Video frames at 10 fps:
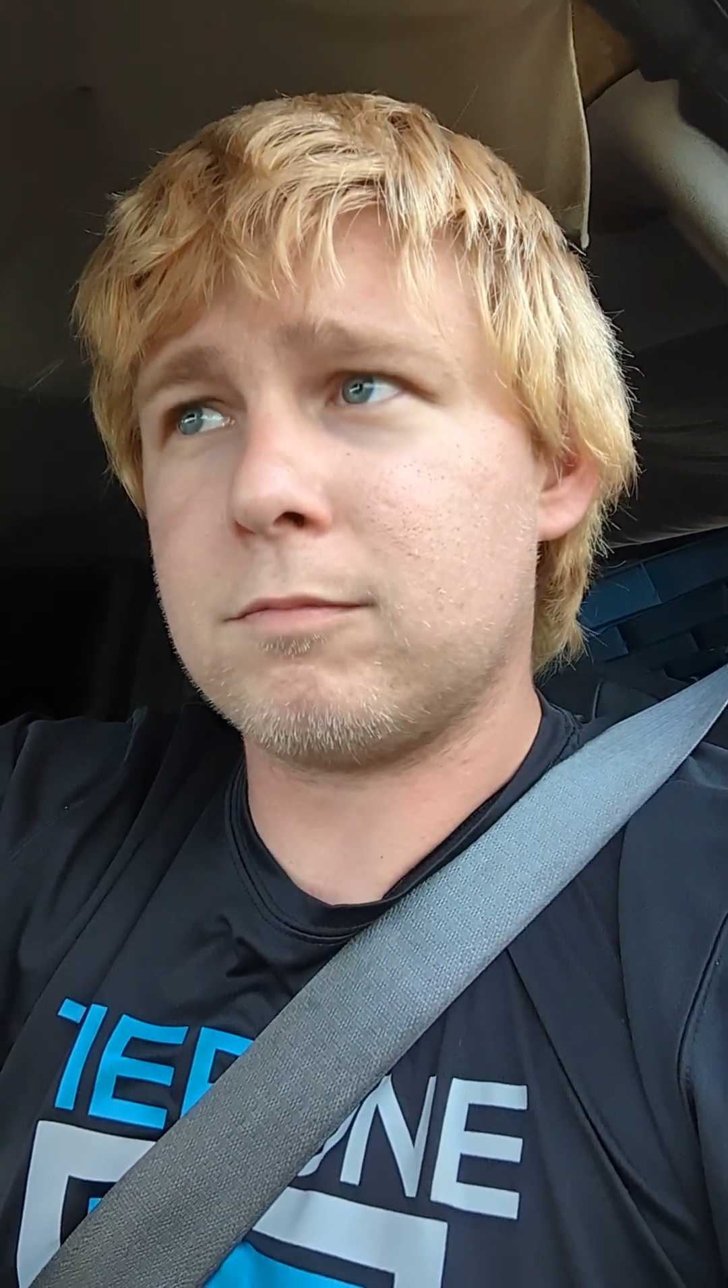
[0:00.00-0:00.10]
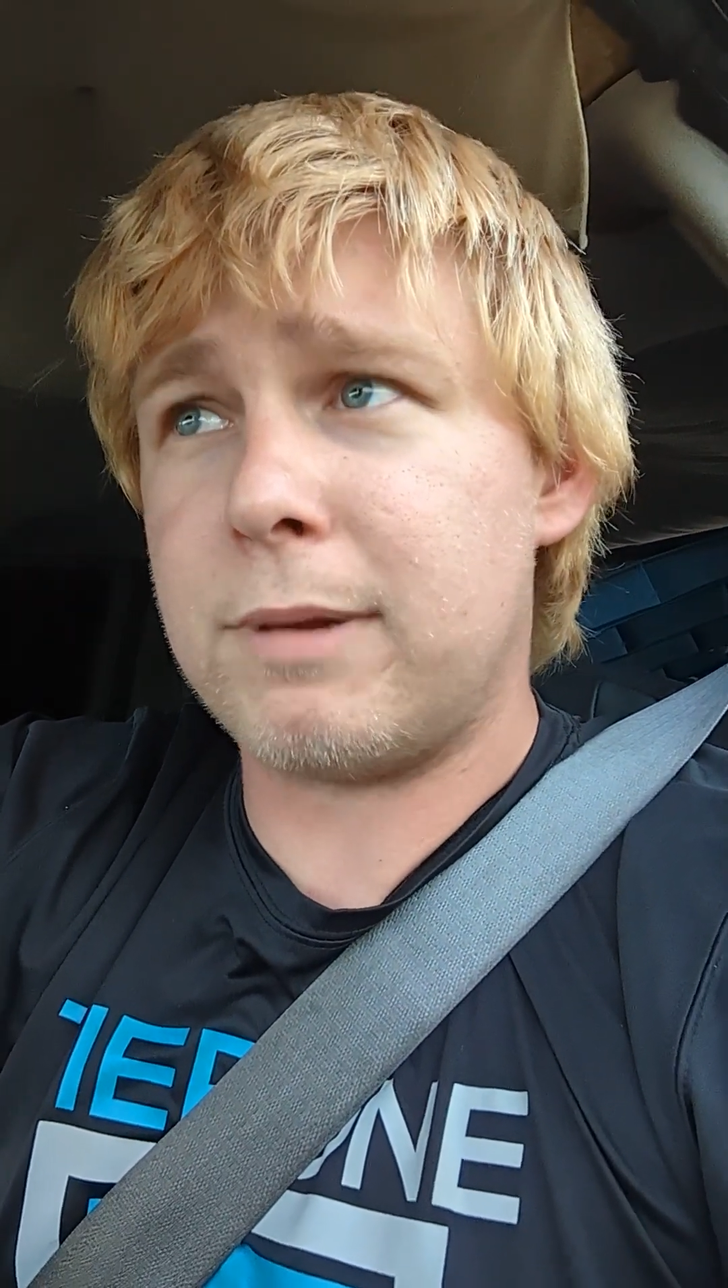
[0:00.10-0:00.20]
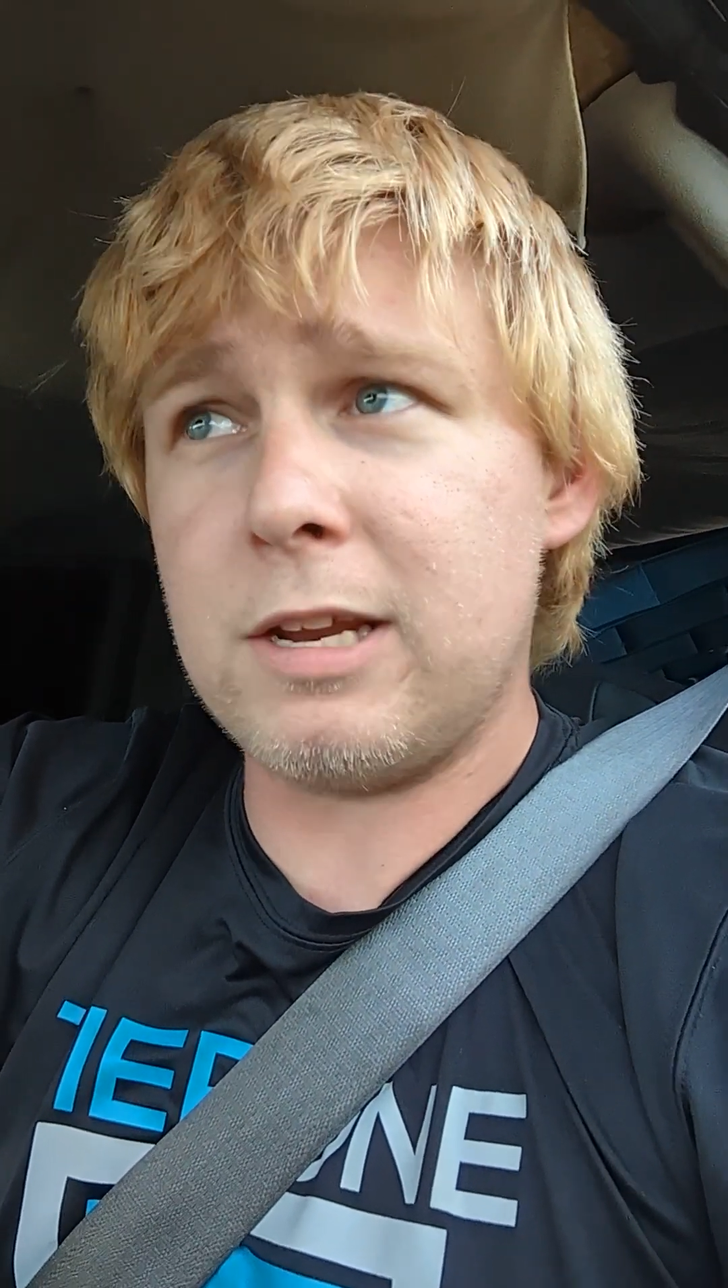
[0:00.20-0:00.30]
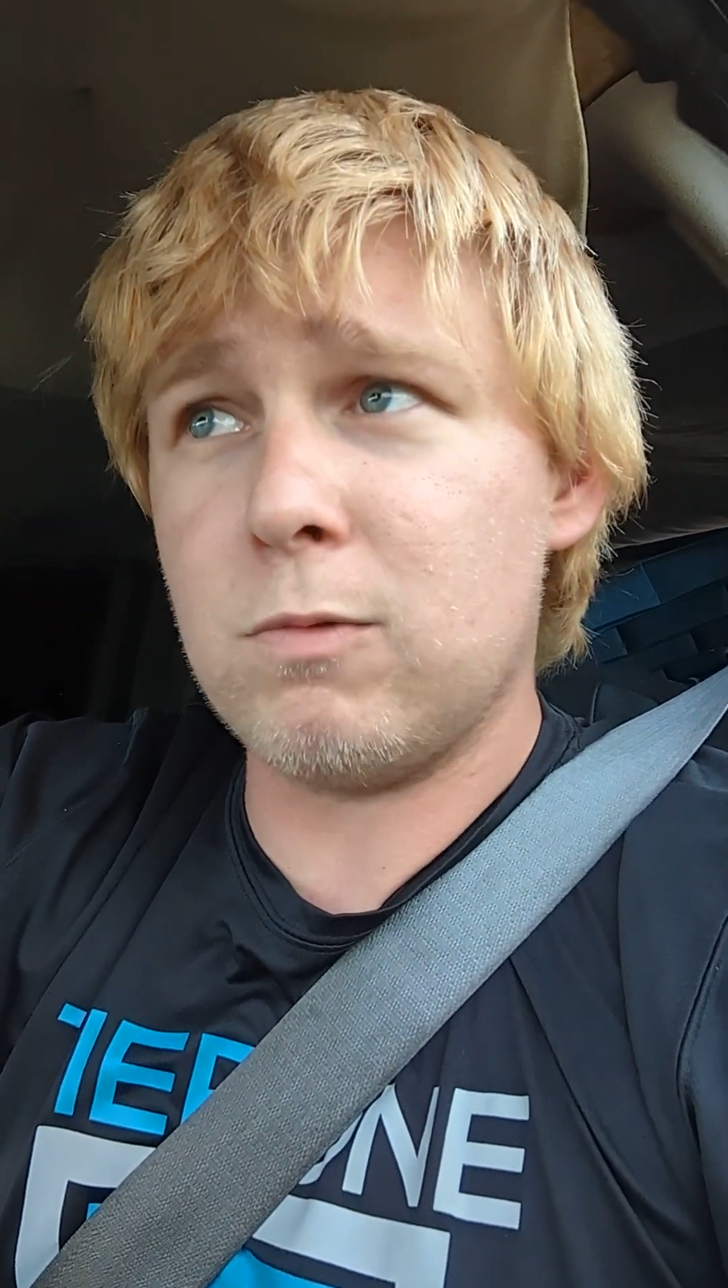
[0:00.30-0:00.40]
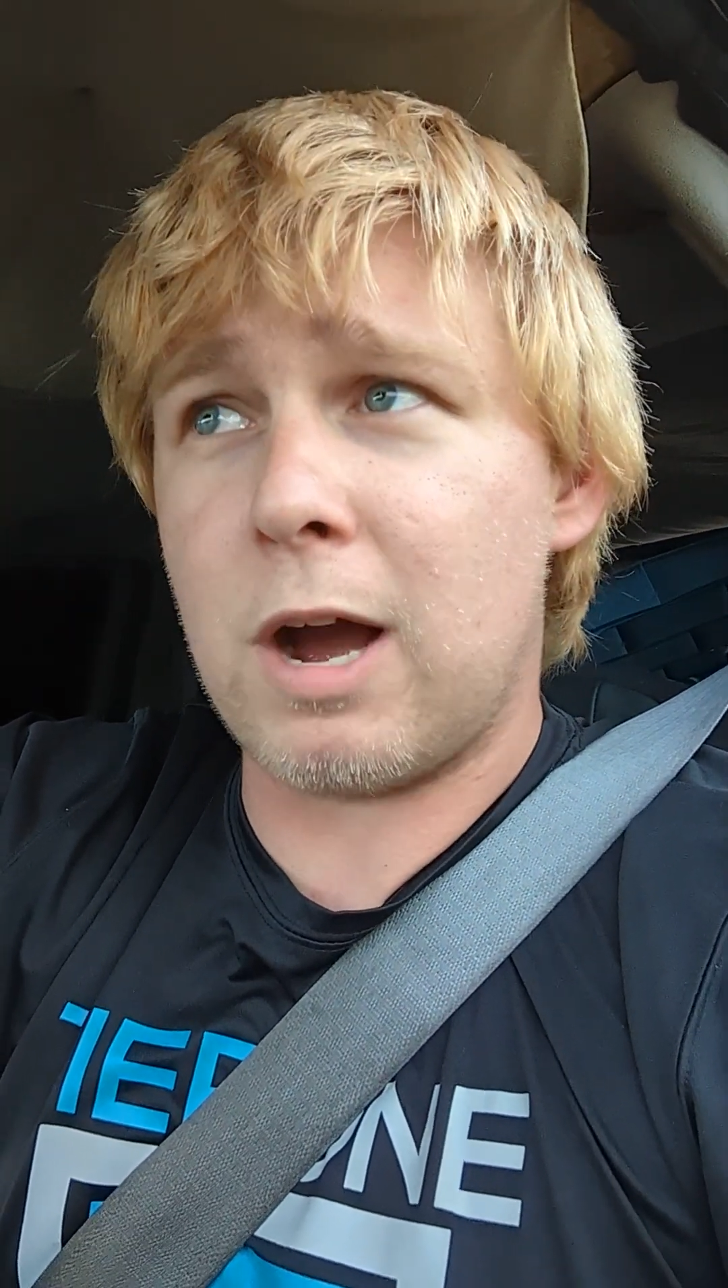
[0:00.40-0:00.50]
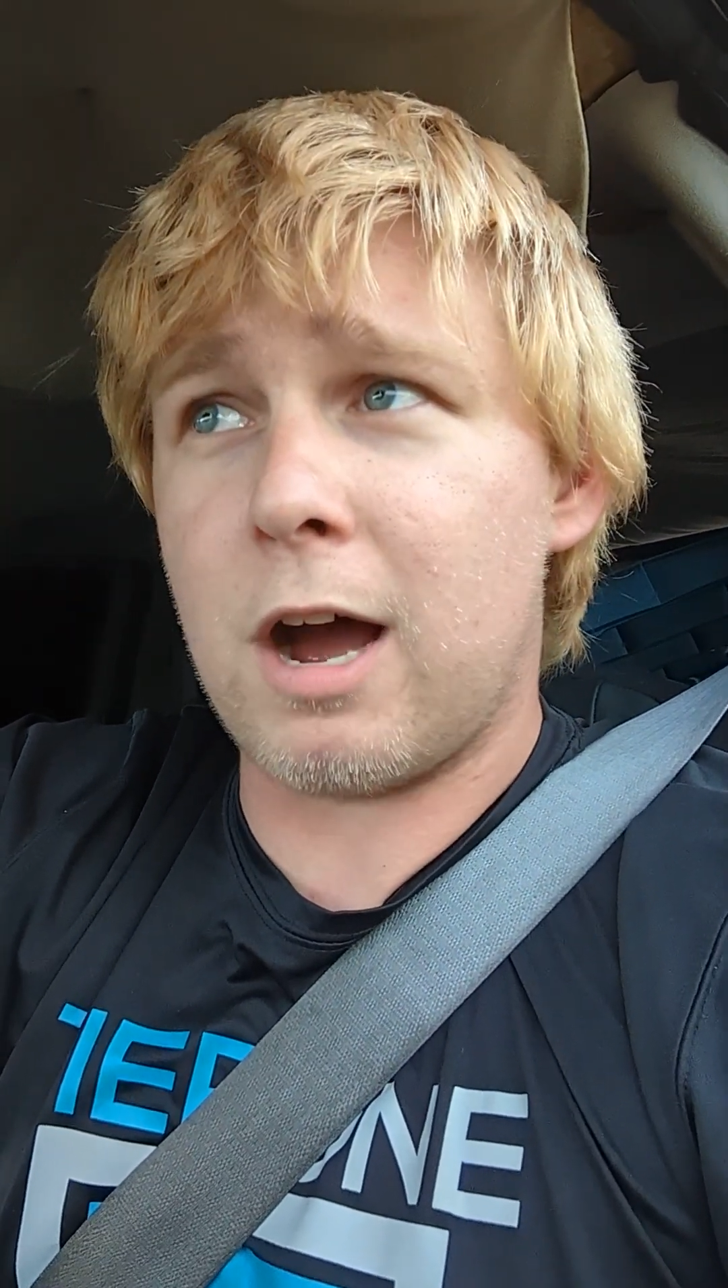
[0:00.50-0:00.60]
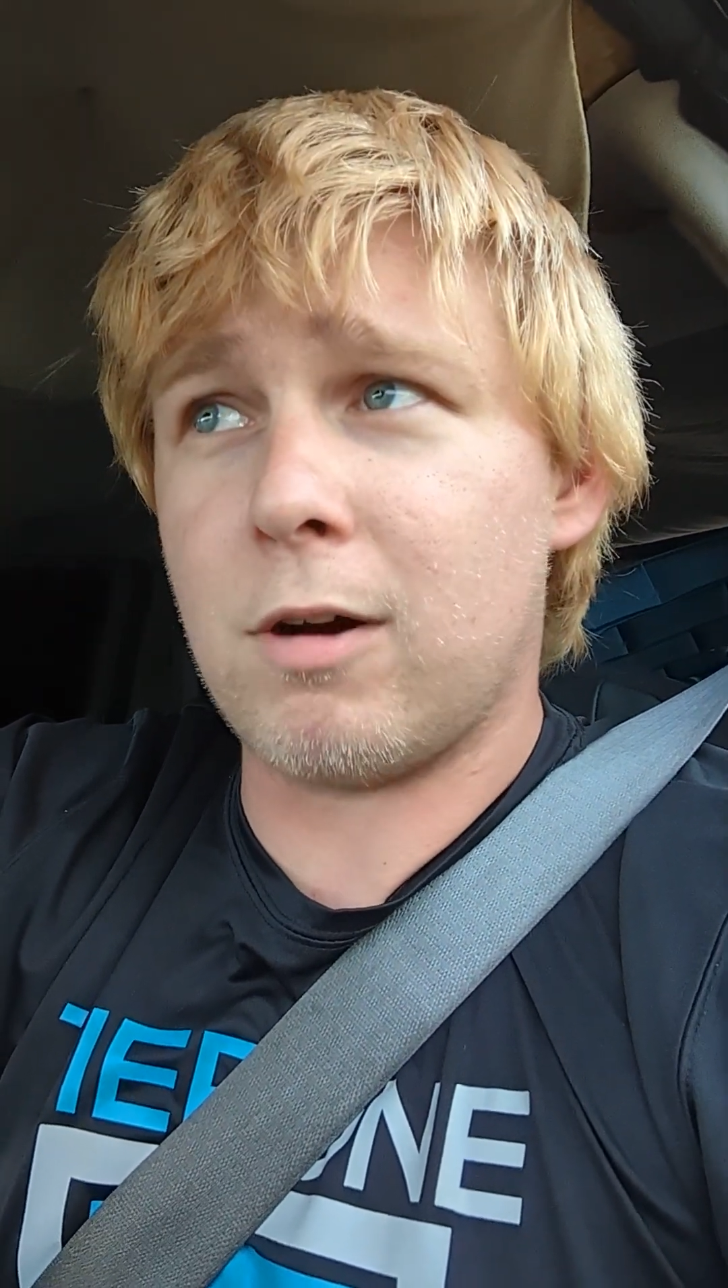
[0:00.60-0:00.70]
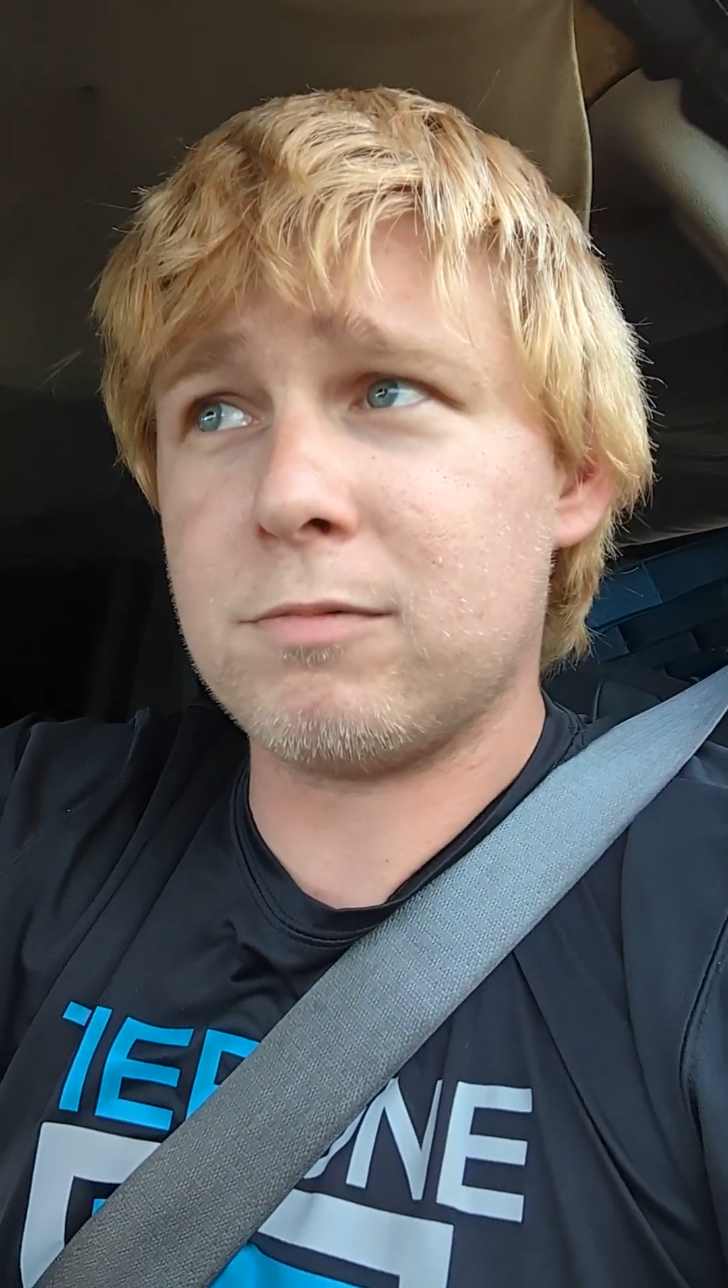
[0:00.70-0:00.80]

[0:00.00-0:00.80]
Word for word: meanwhile,